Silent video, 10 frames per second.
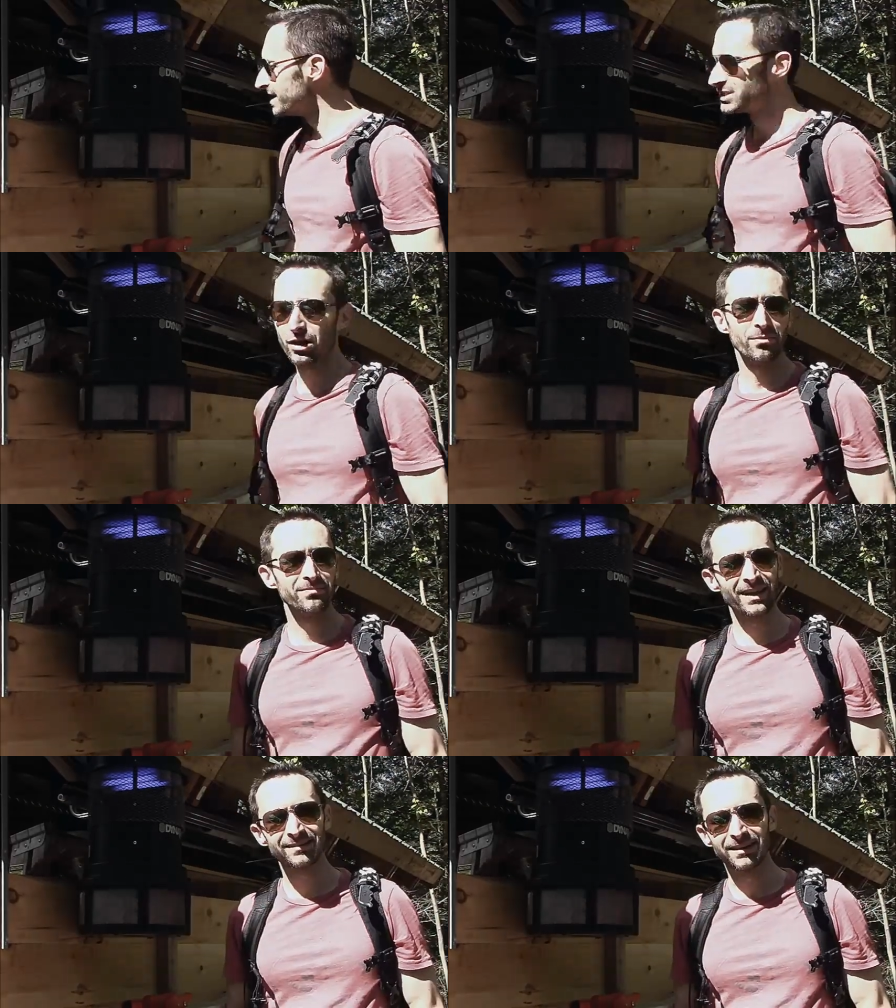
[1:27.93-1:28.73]
So
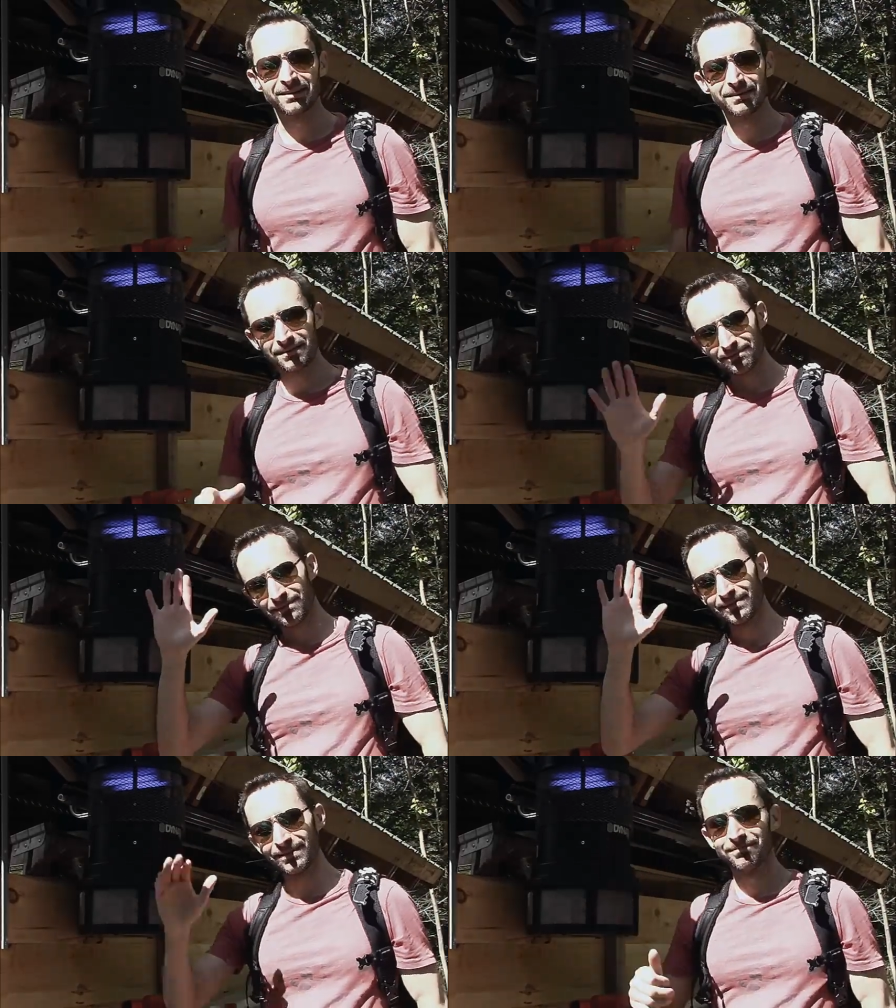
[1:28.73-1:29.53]
that's it.
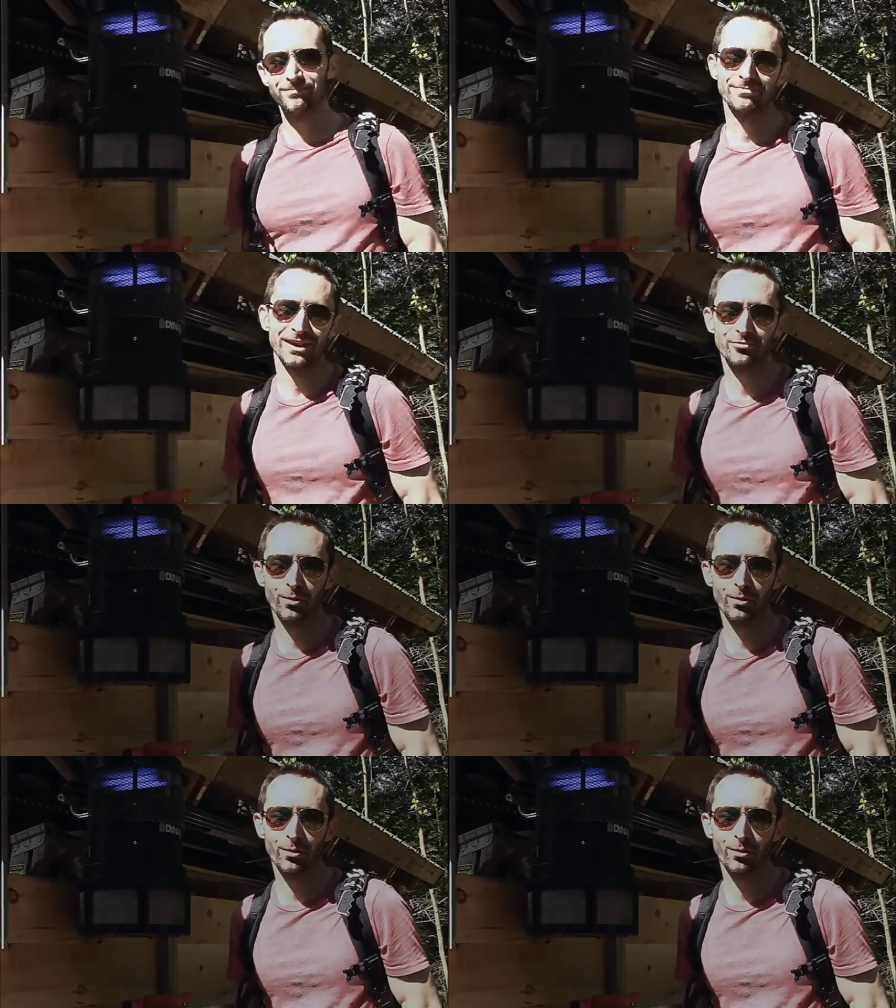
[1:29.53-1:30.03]
Thanks for